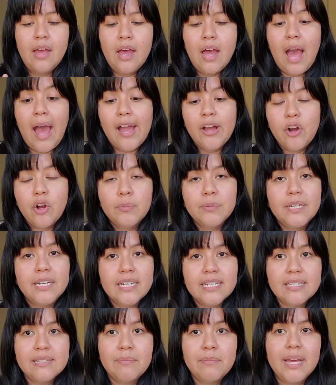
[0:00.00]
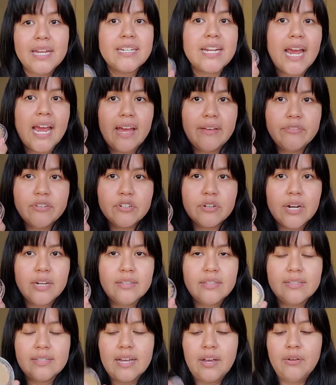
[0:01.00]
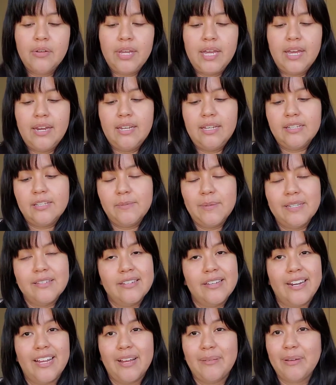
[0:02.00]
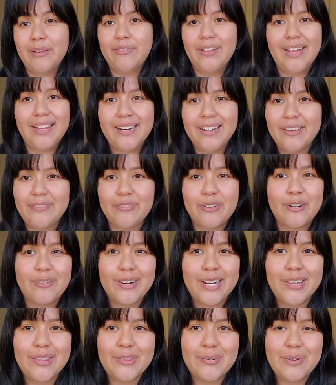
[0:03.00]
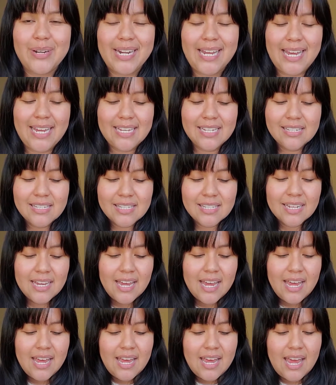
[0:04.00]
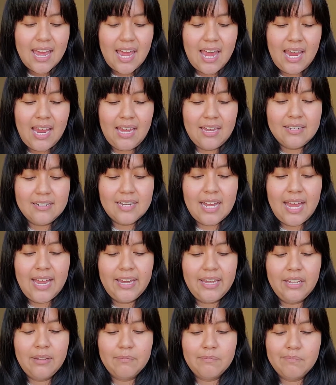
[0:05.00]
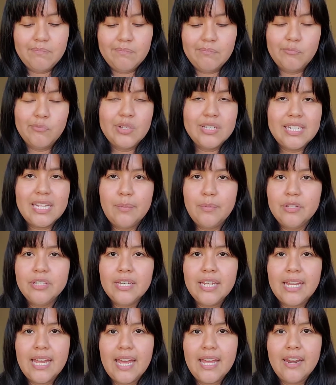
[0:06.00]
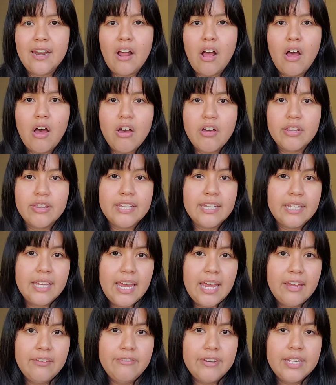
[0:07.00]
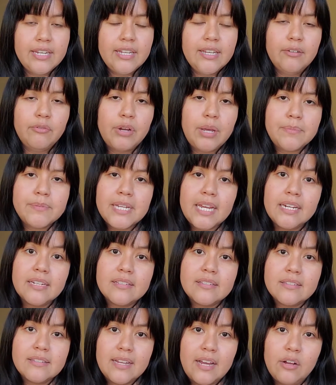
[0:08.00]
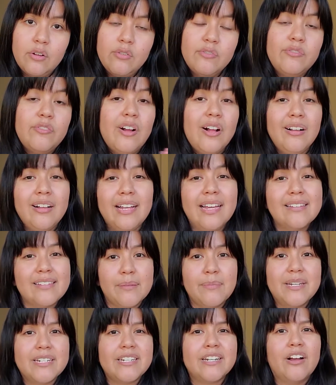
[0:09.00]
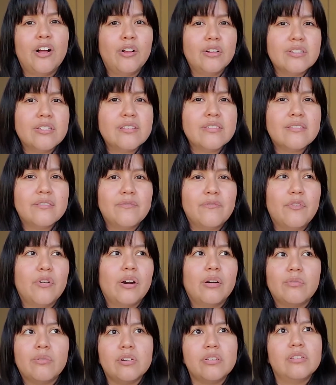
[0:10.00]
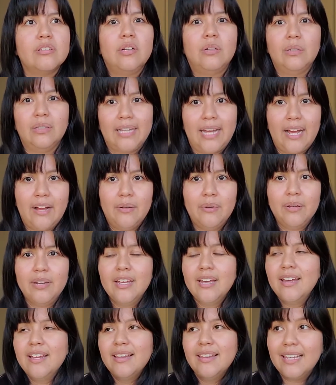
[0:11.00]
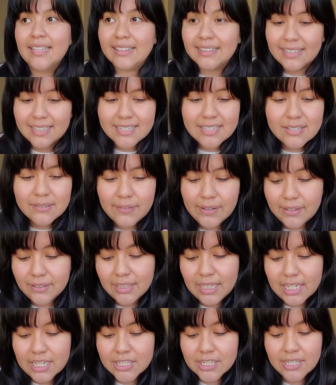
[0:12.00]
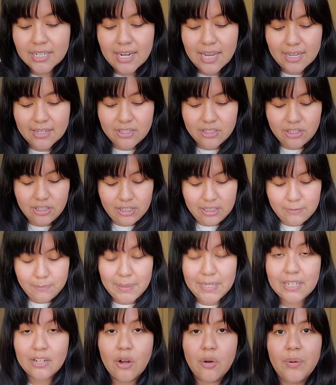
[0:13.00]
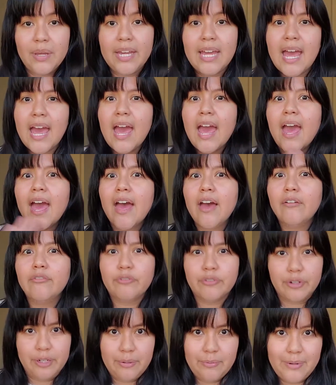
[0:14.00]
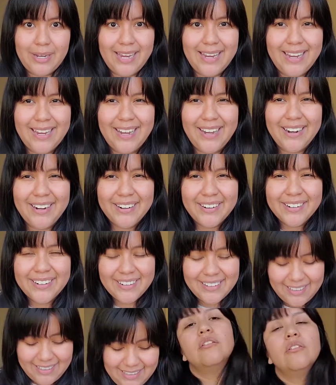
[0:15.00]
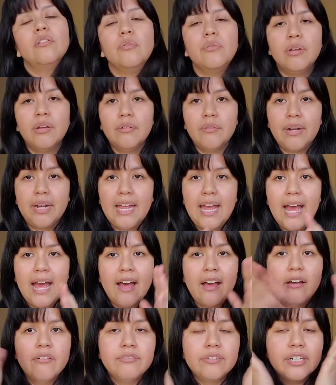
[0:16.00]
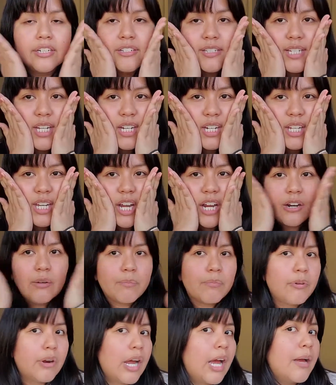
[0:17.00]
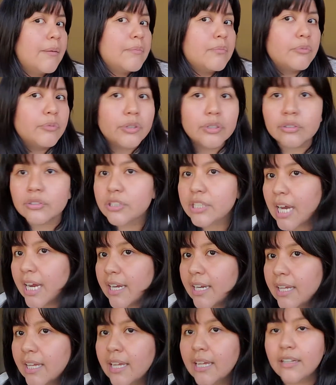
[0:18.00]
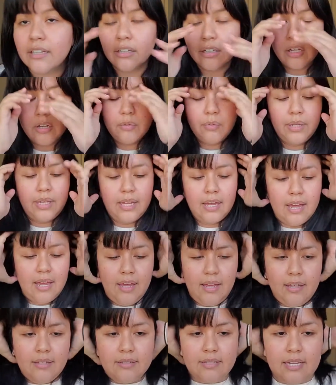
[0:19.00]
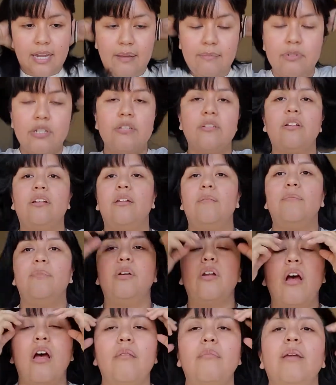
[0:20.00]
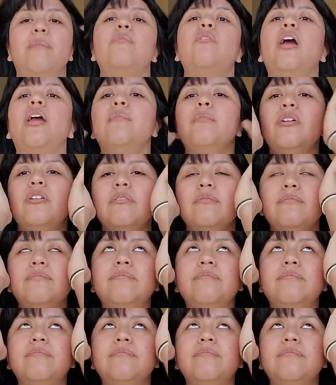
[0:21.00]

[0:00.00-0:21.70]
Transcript: I hope that it's a match. I haven't tried this out yet. It's been sitting on my vanity for around 3 days, and I was able to get it on the KVD website itself. As I mentioned, Ulta and Sephora were sold out. Like, this foundation has just been going everywhere. So we already have our skincare prepped. We're shiny and glowy, and I'm just gonna put on my primer